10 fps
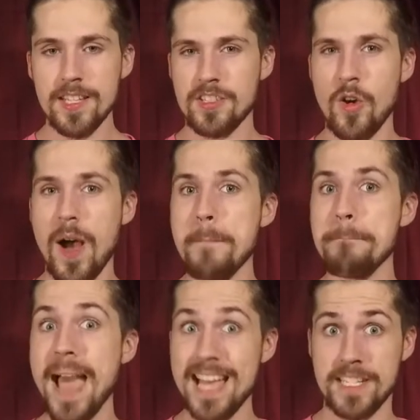So
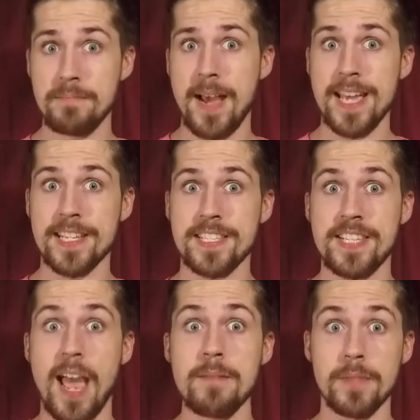imagine my
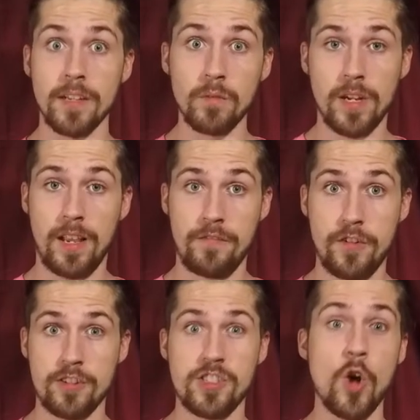excitement when I
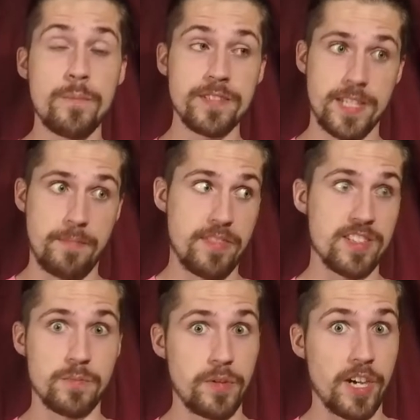first opened up
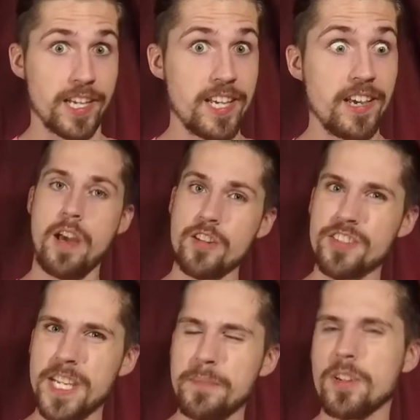this book. Now, your
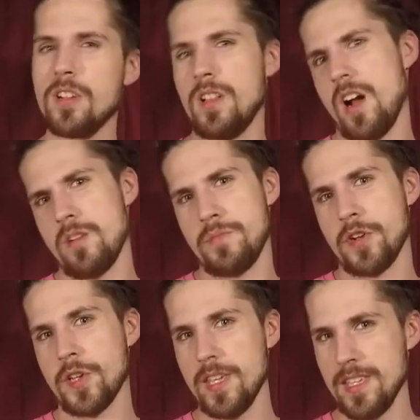typical art
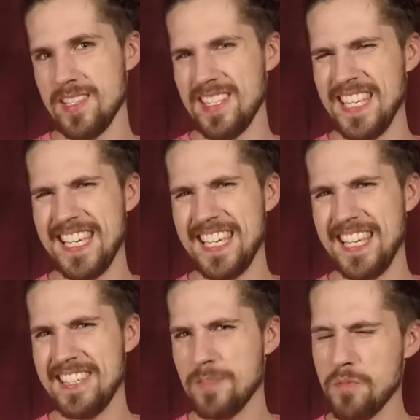book
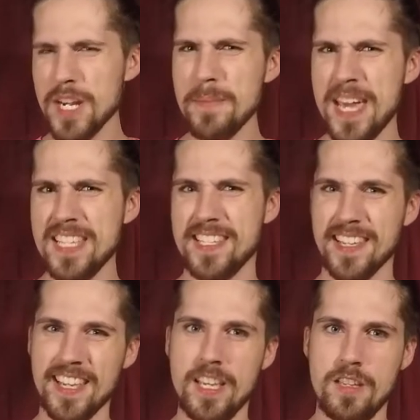is pretty
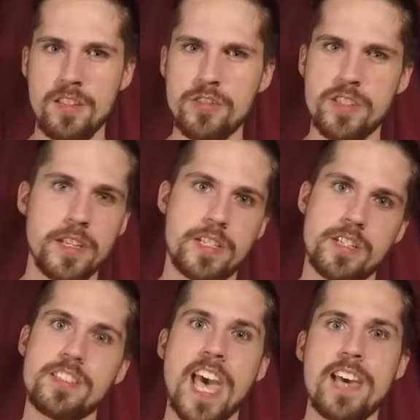basic. It usually
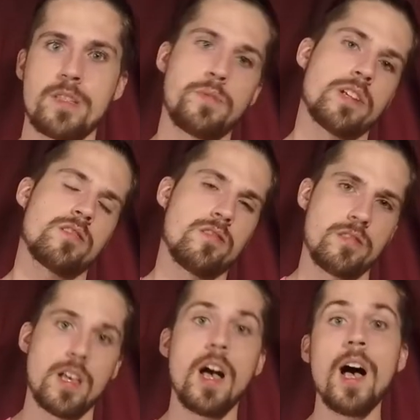just has pictures